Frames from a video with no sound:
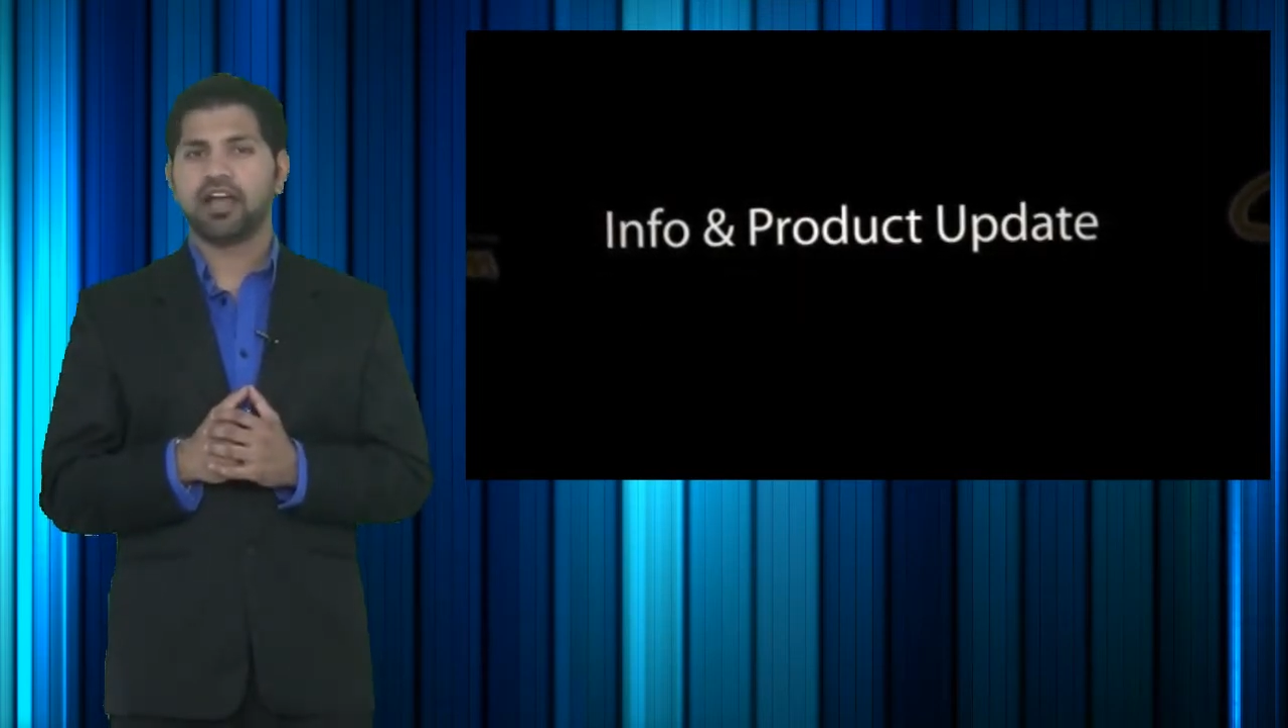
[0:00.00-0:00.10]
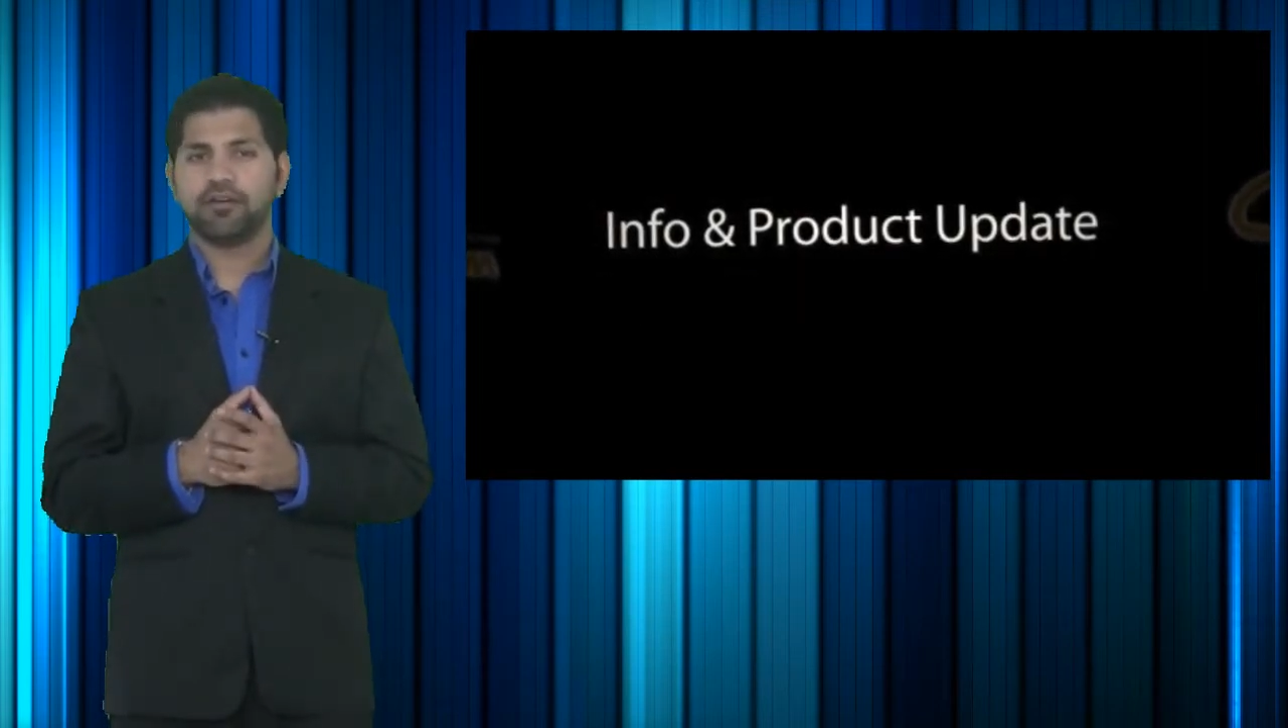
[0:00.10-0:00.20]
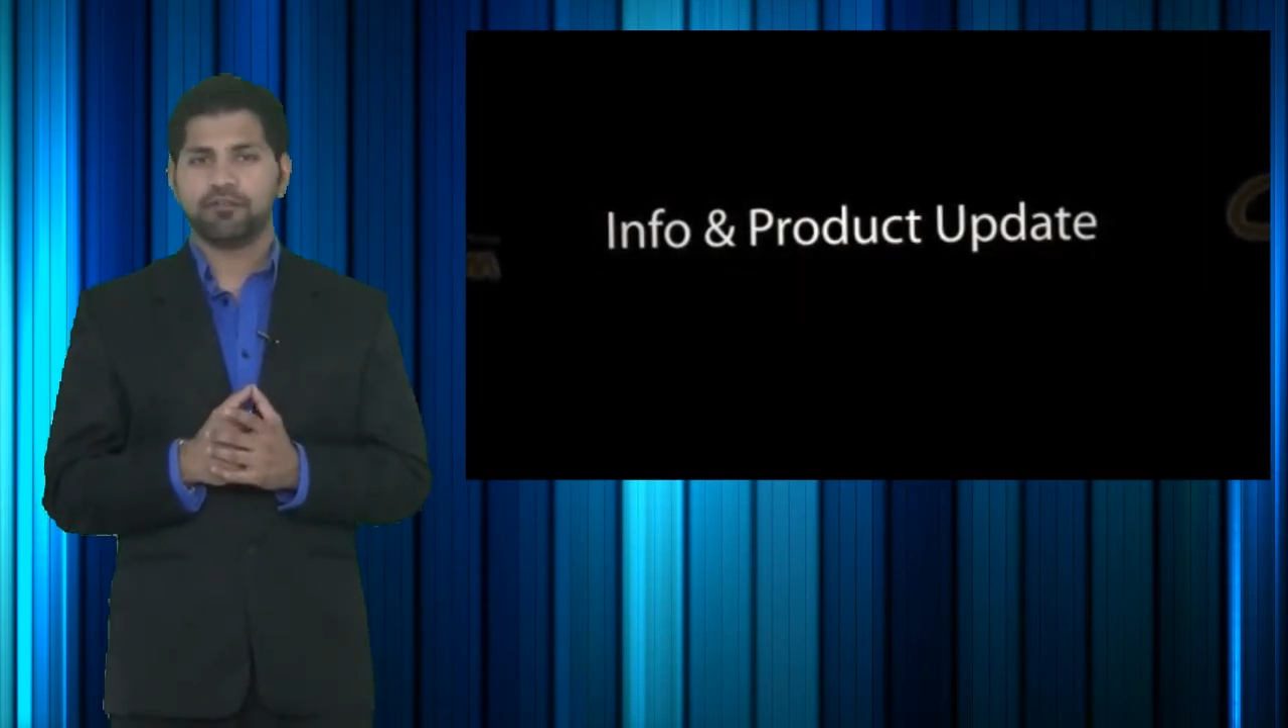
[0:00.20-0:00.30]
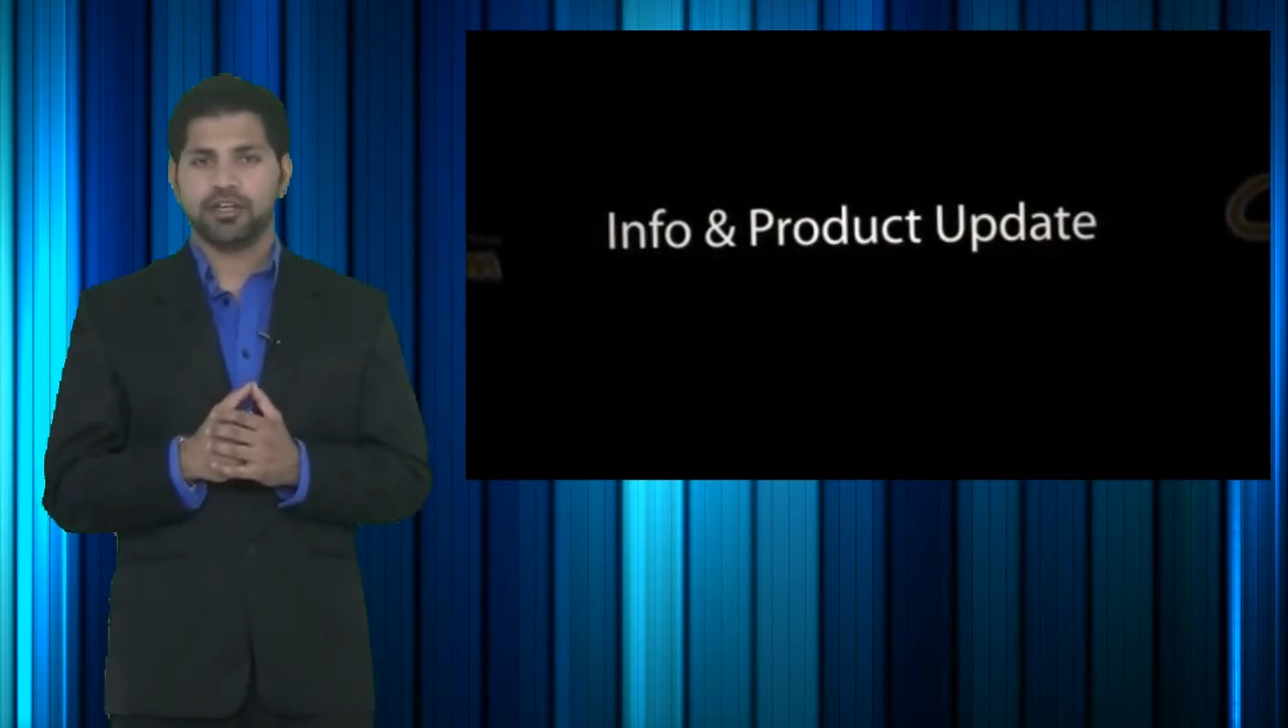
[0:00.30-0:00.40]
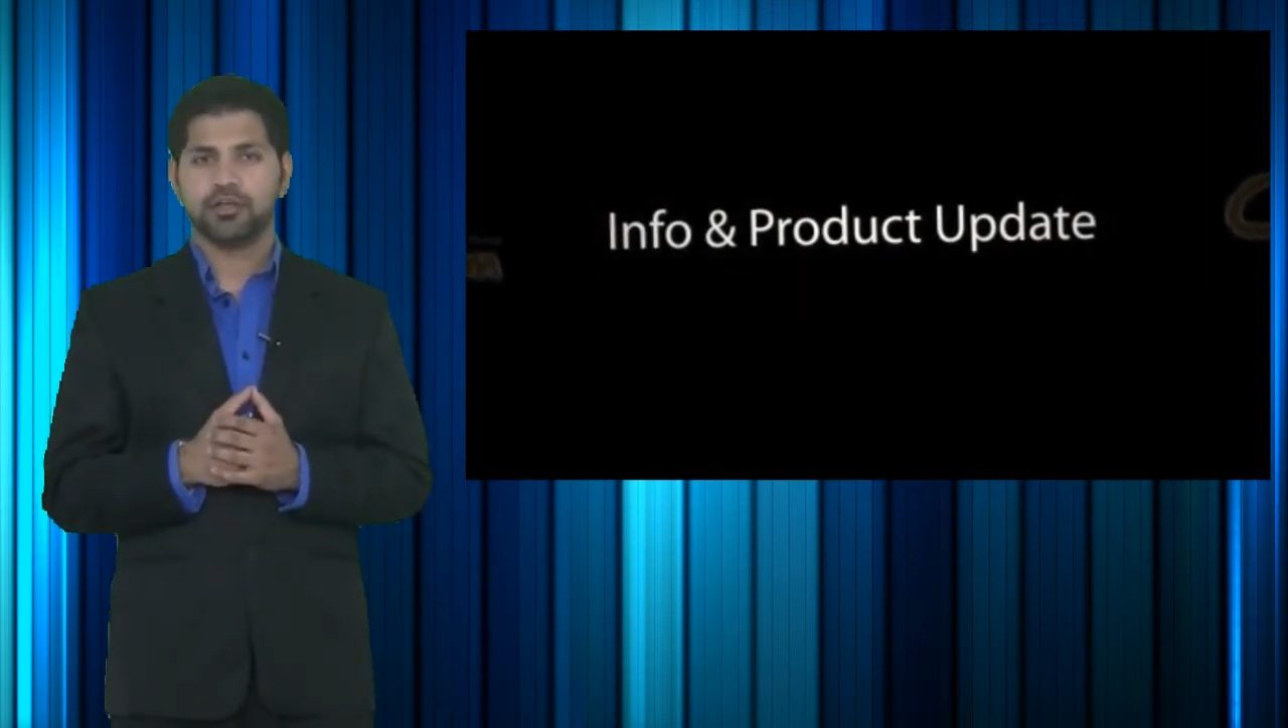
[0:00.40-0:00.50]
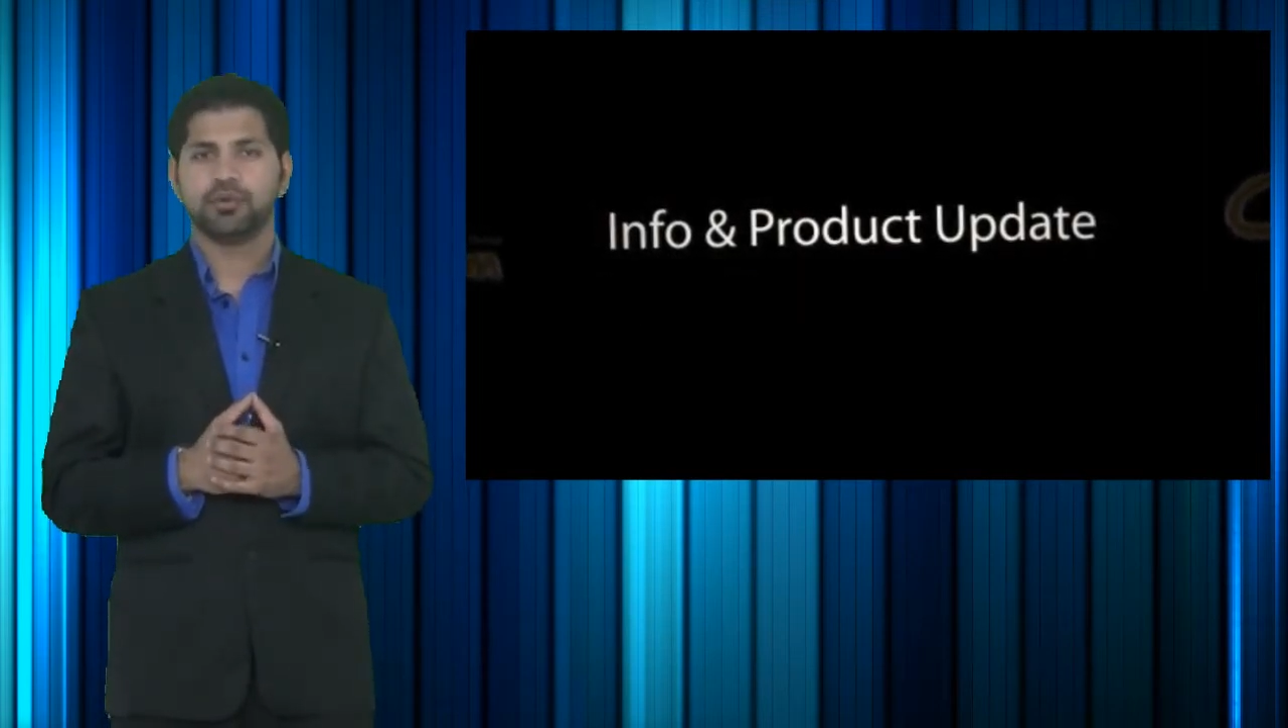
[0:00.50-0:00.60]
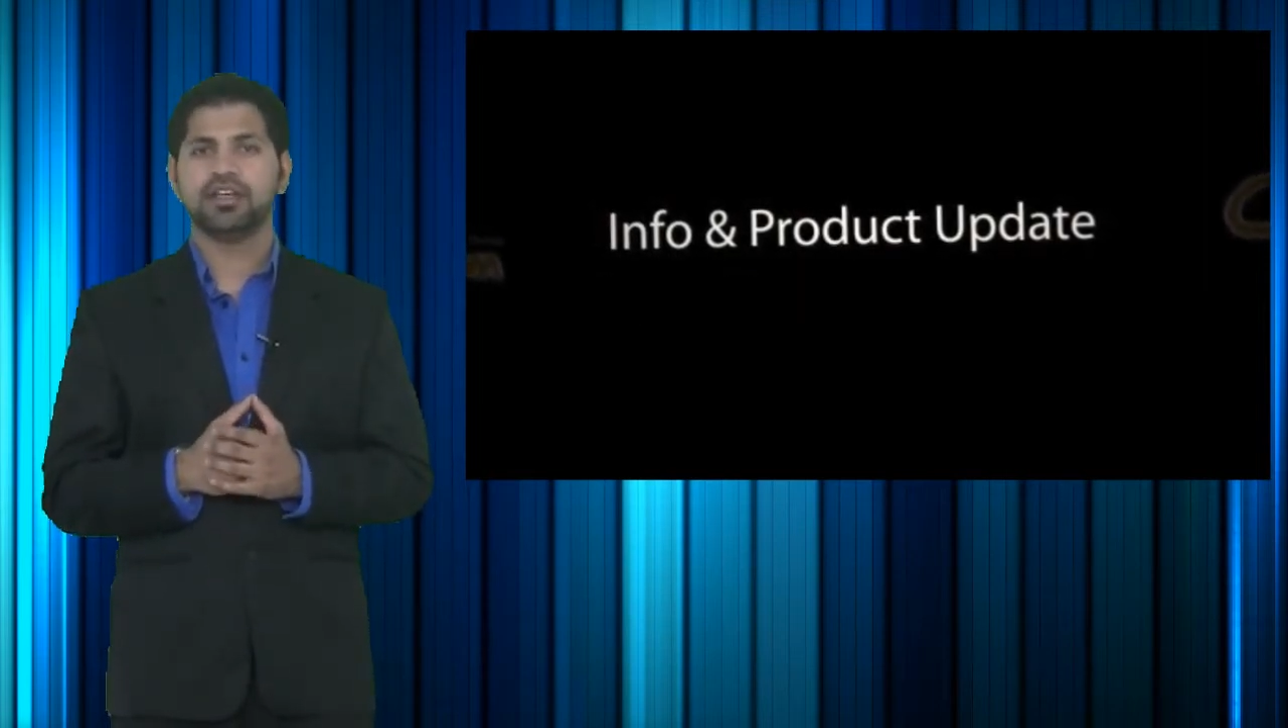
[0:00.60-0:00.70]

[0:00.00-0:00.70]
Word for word: got for you